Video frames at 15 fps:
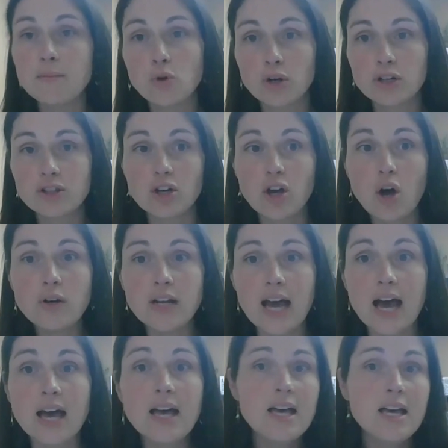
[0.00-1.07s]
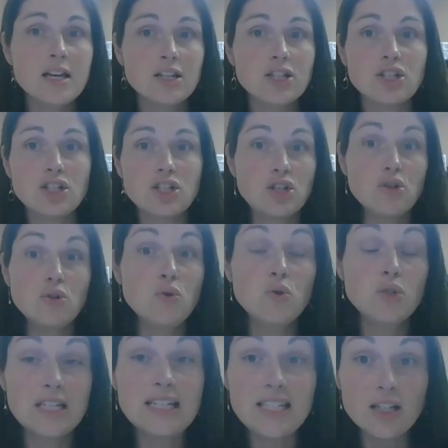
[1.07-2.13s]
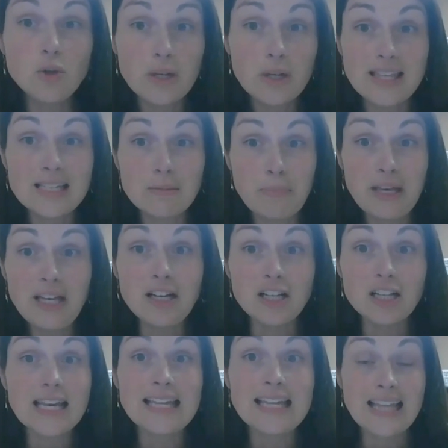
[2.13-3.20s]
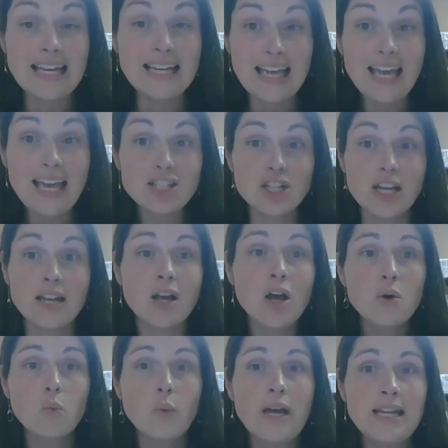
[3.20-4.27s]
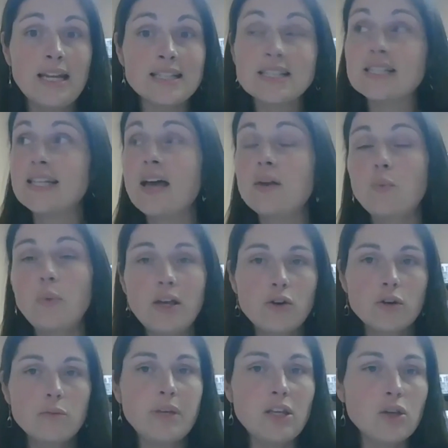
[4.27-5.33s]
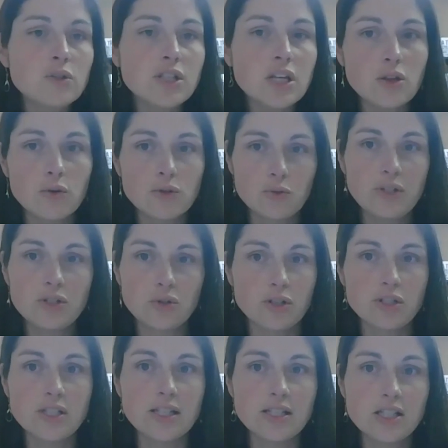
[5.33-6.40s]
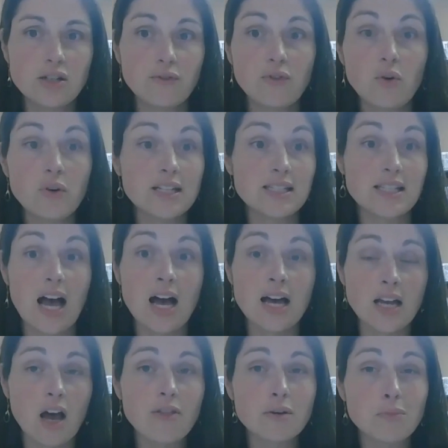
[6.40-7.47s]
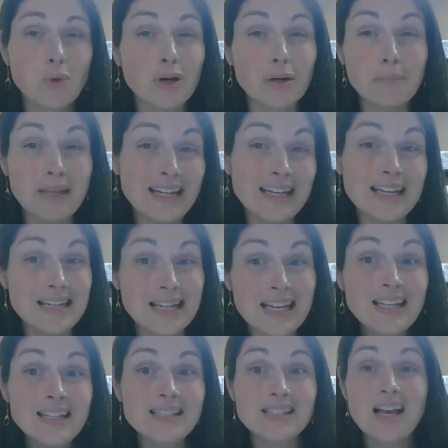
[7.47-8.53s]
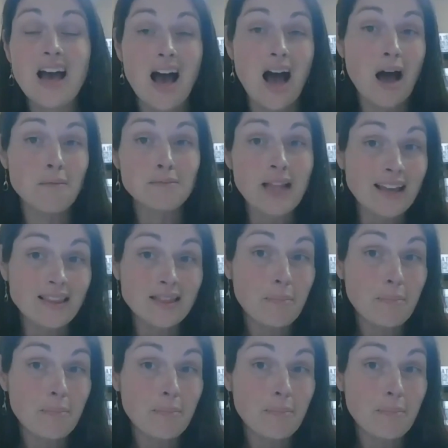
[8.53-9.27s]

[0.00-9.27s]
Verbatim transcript: North Dakota to to deal with this bill in litigation when instead we could be using those resources to focus on other more immediate needs um, like the